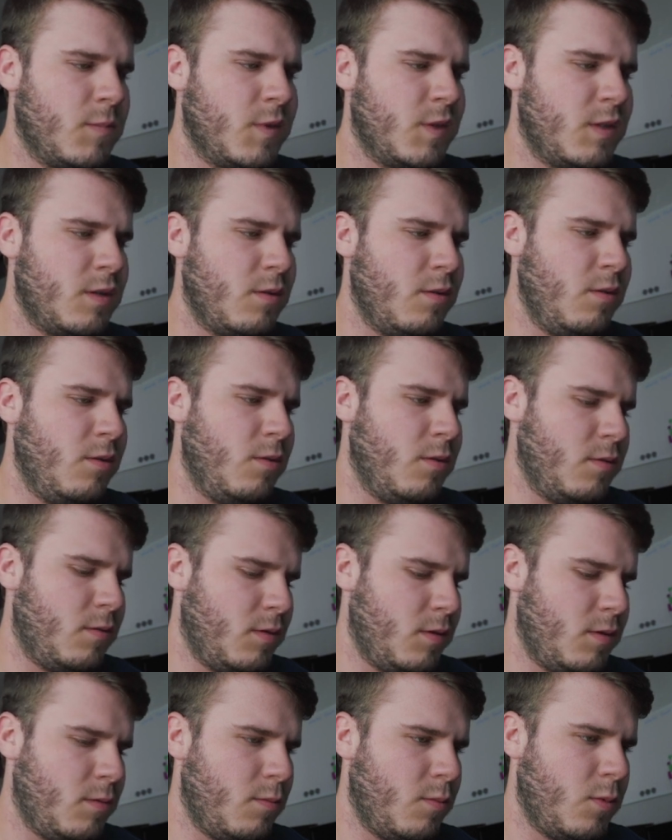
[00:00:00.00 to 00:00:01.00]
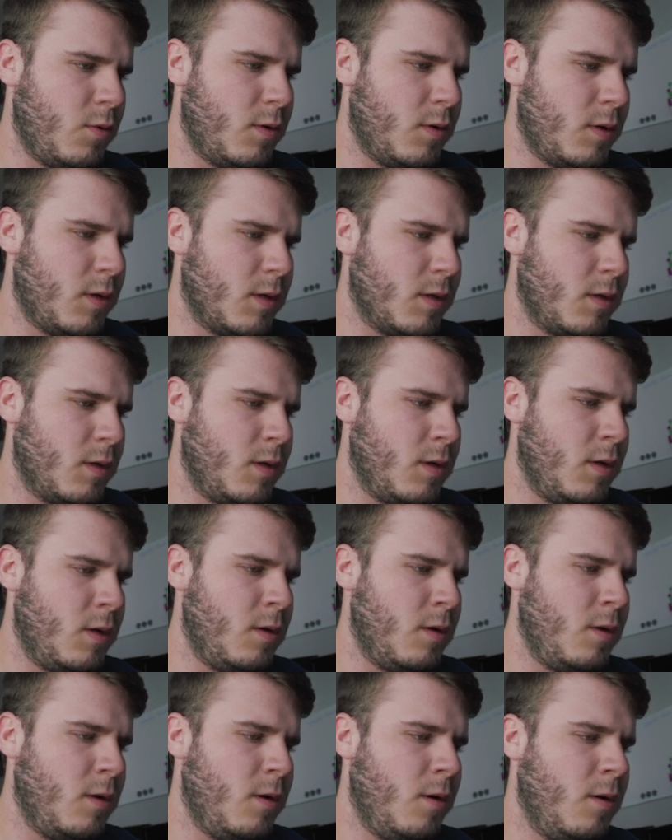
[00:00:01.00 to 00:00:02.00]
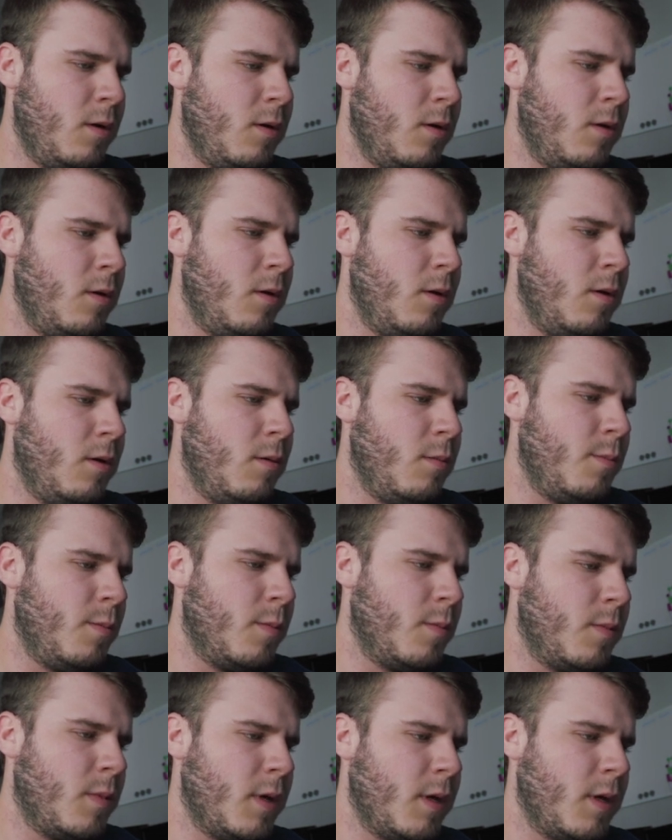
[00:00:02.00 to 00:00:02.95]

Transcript: So you see them more talking here. Can't